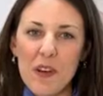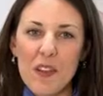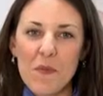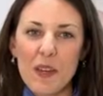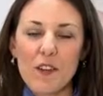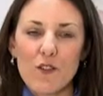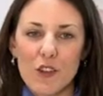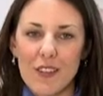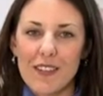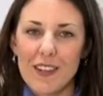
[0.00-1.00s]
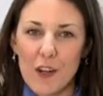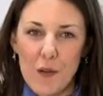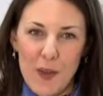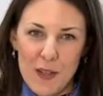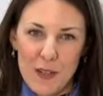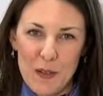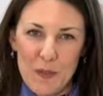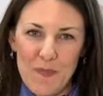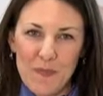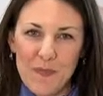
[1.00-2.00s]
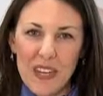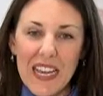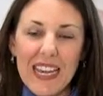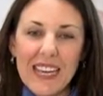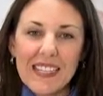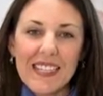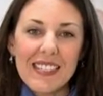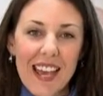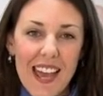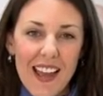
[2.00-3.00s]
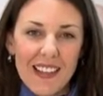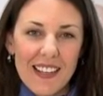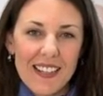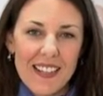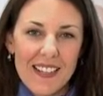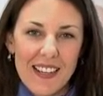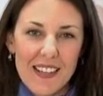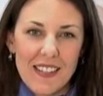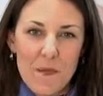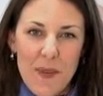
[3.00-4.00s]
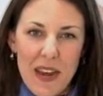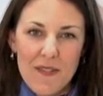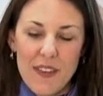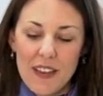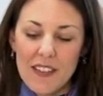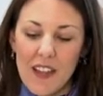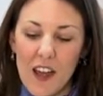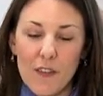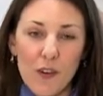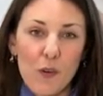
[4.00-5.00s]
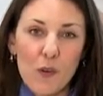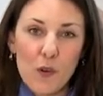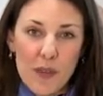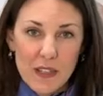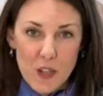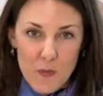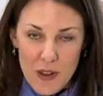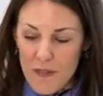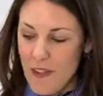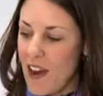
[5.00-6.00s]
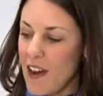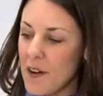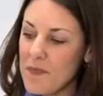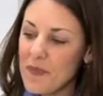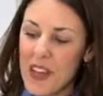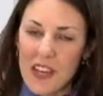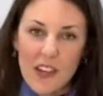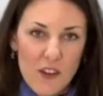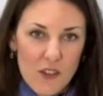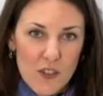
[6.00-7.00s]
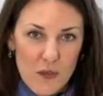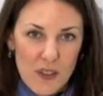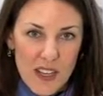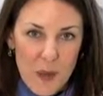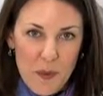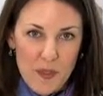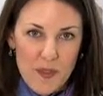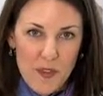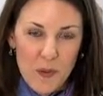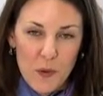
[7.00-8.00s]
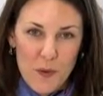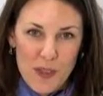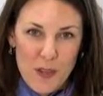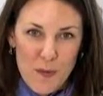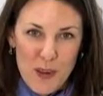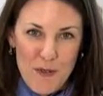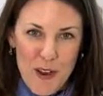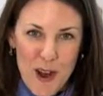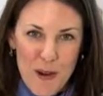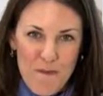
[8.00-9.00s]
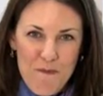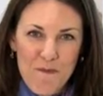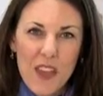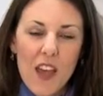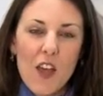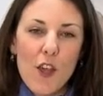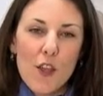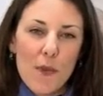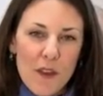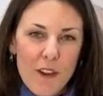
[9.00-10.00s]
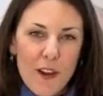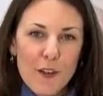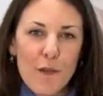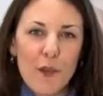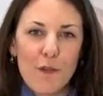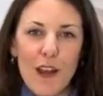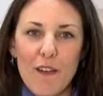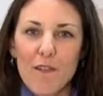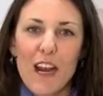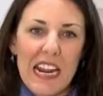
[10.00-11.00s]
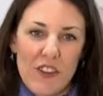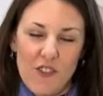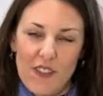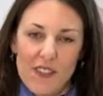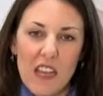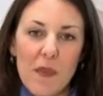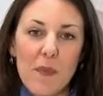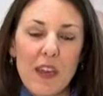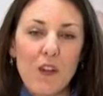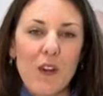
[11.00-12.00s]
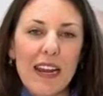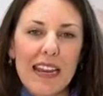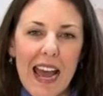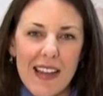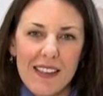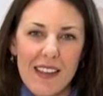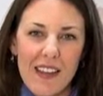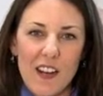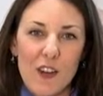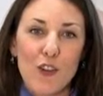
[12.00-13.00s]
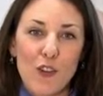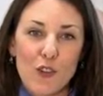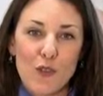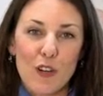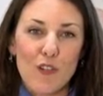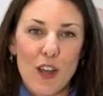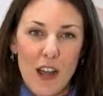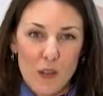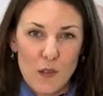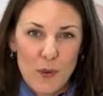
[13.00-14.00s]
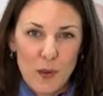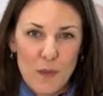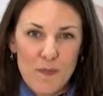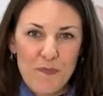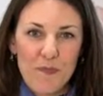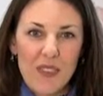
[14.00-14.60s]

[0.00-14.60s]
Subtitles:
one of the pediatricians here at Bundu. Today I'd like to discuss the benefits of a cool mist humidifier, and here are two examples of a cool mist humidifier. Humidifiers have been around for ages and can be a great asset in a nursery or child's room.